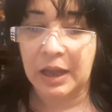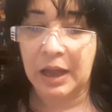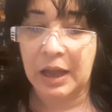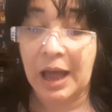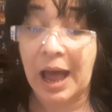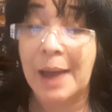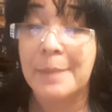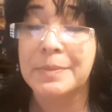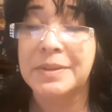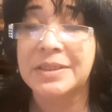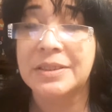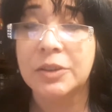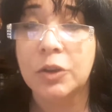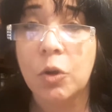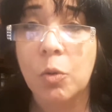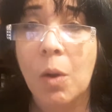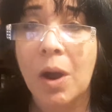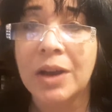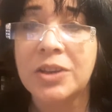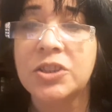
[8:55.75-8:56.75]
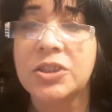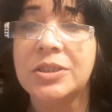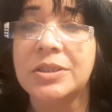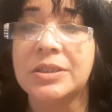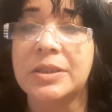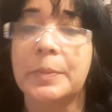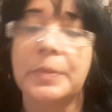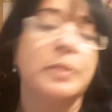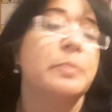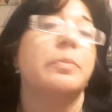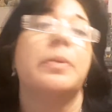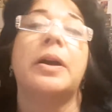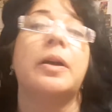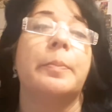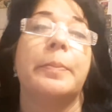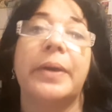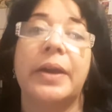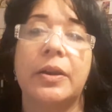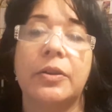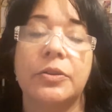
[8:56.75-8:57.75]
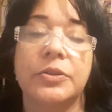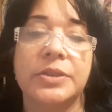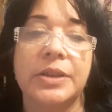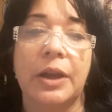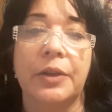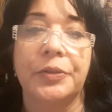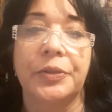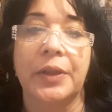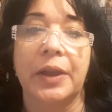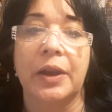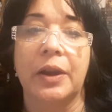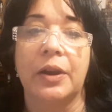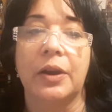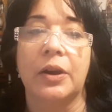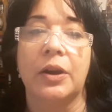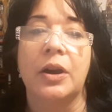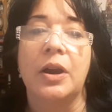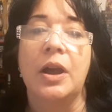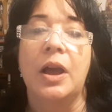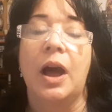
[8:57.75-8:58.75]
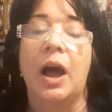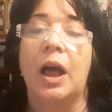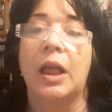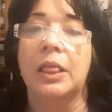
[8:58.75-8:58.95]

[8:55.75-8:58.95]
I'm still watching some of the mukbangers out there.